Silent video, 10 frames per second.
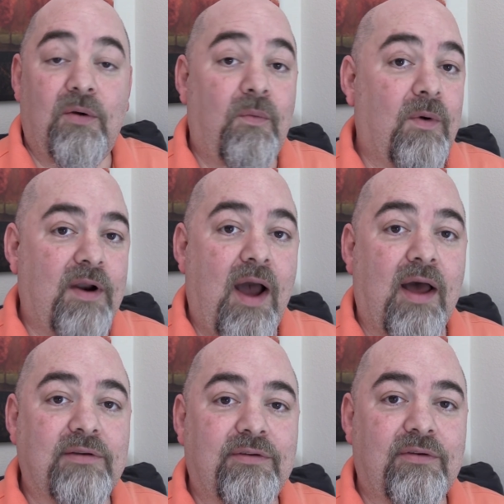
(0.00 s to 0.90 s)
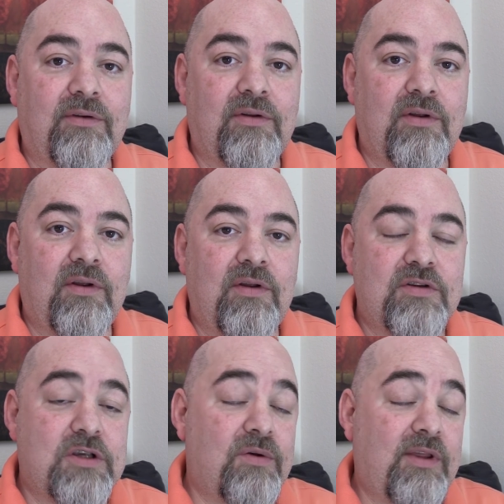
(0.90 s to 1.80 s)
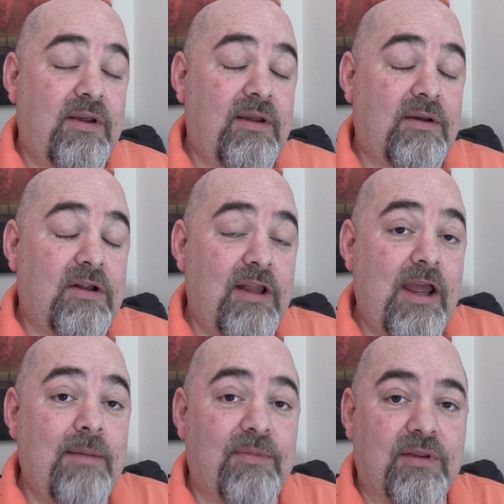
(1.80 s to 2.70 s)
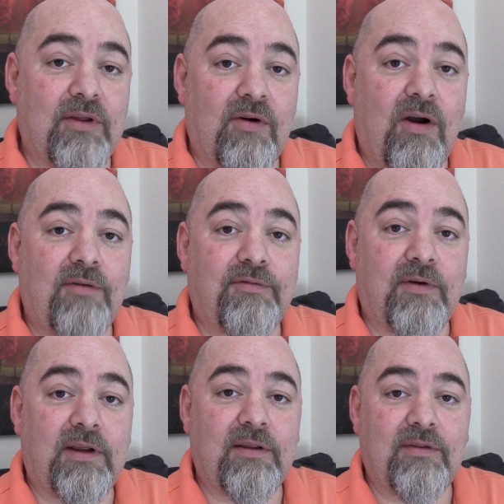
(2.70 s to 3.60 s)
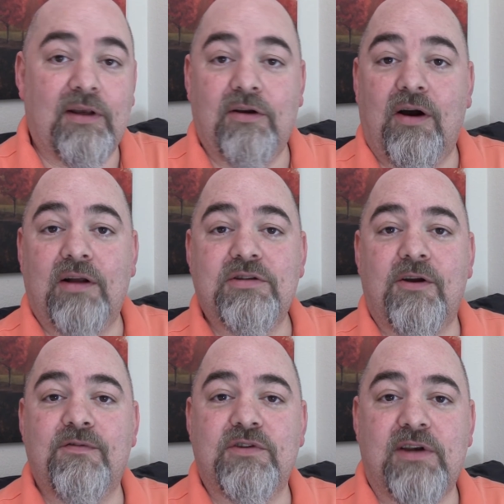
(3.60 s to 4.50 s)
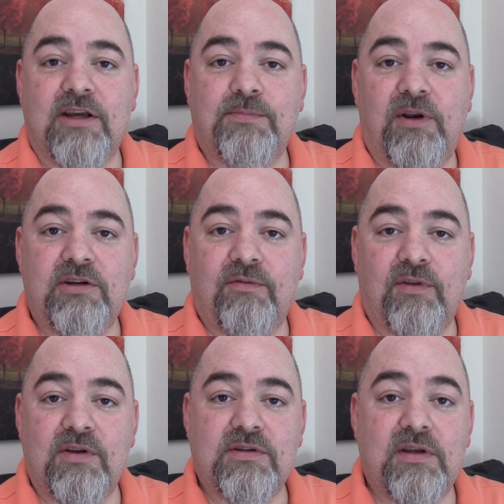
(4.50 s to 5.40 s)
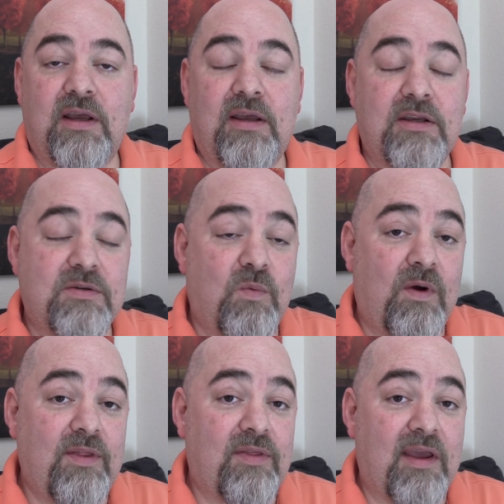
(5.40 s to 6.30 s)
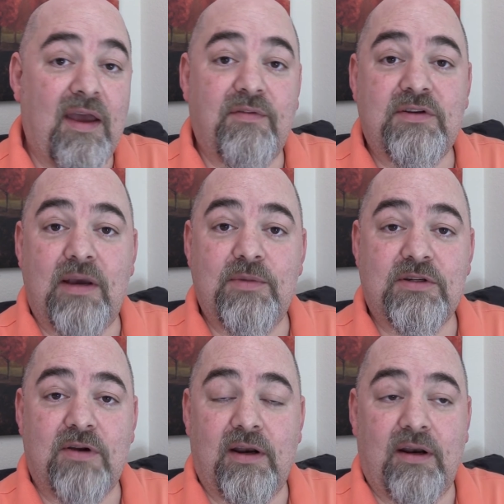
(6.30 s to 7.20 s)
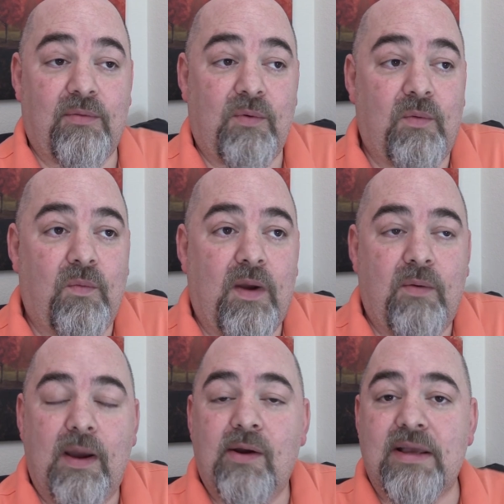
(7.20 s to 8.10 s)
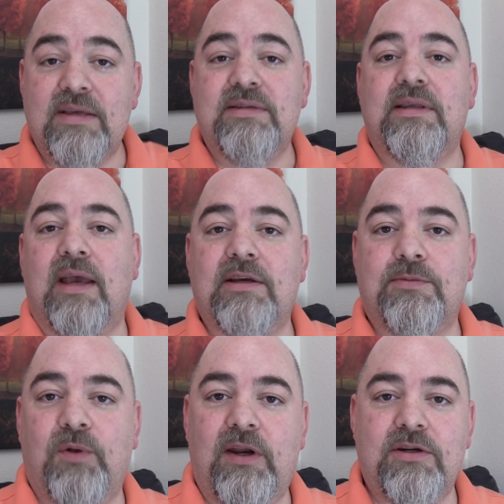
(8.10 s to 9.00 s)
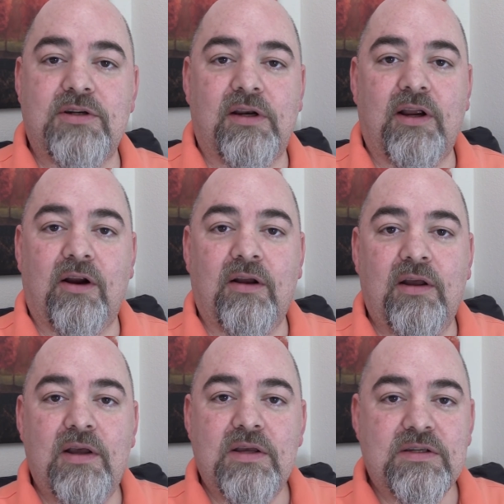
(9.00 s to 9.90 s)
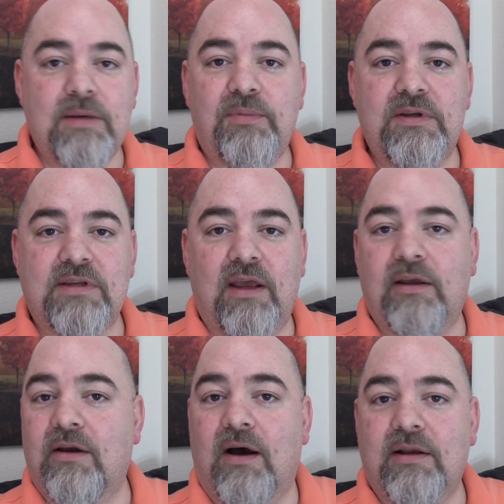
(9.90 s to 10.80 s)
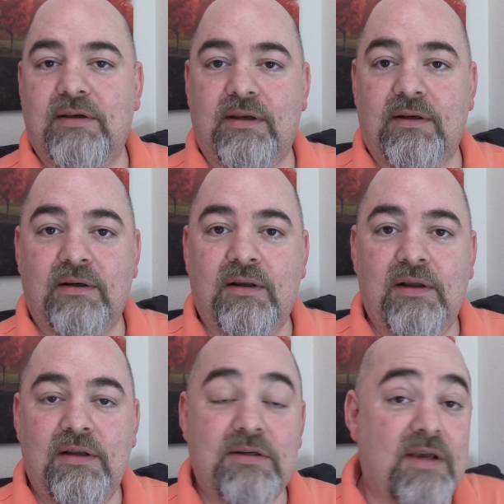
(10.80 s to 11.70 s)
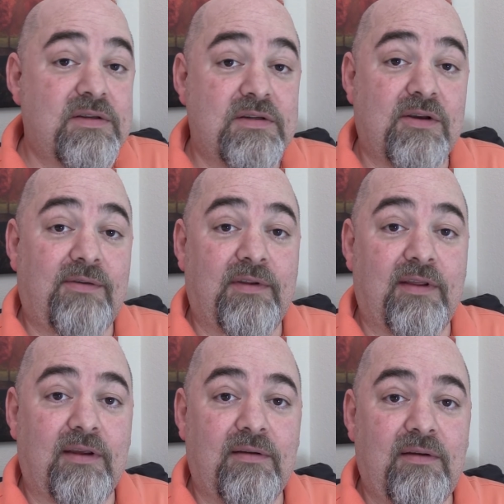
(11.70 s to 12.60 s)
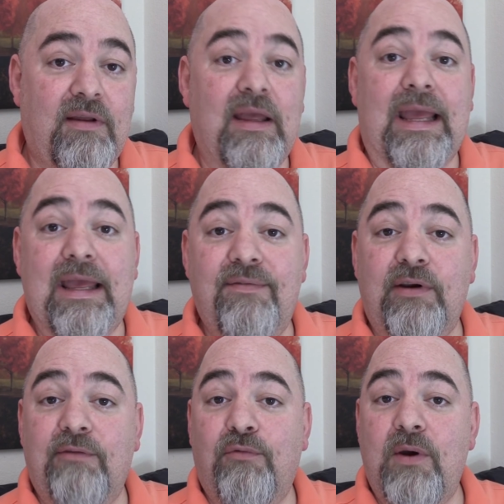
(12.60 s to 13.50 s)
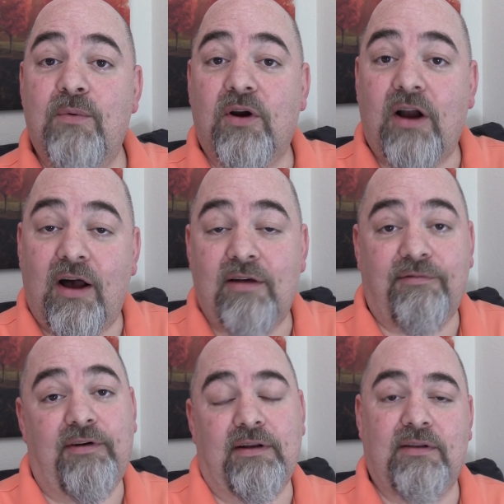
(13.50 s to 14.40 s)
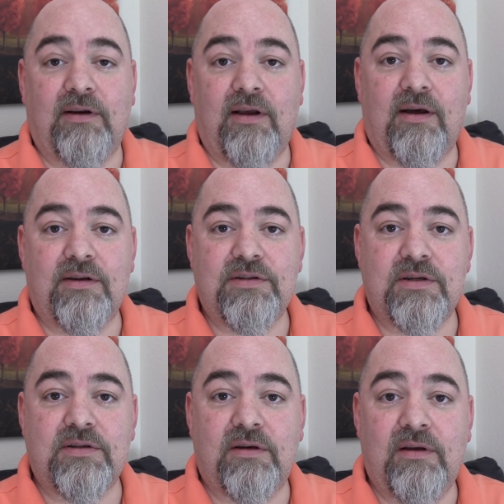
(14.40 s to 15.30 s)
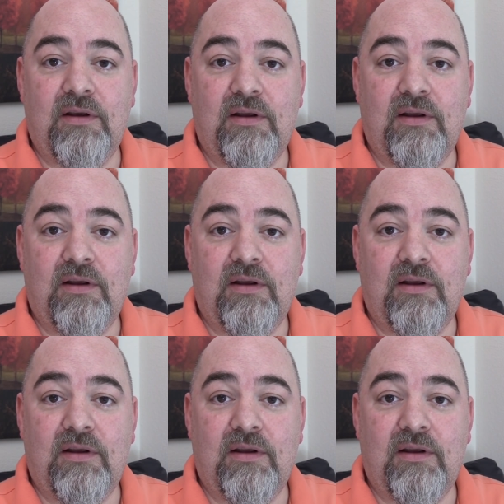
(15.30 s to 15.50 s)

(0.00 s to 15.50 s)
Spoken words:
We're not. So the claim that they're offering, that God serves as an explanation for this, is one that they haven't demonstrated. Where is the explanation here? Simply saying God did it doesn't solve a thing, even if we were confident that a God existed,